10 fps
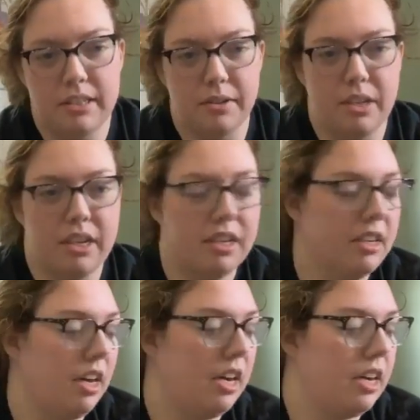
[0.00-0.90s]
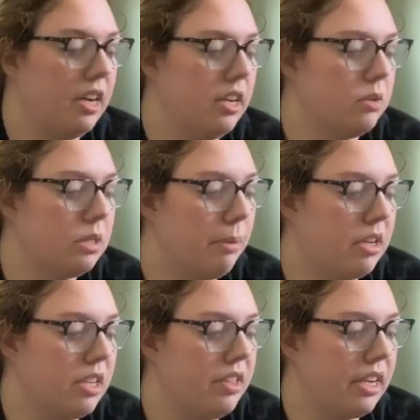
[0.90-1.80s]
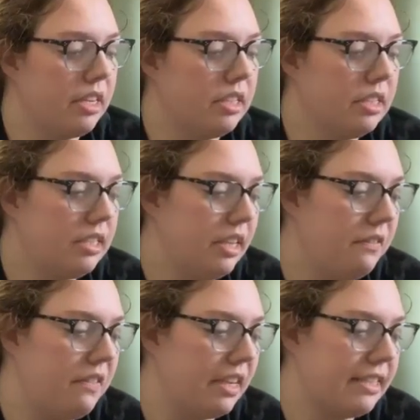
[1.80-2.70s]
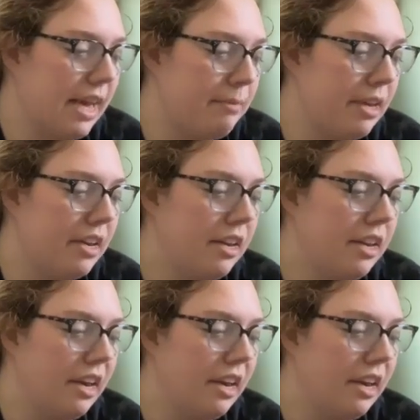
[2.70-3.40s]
so that I could respond to things if things came in.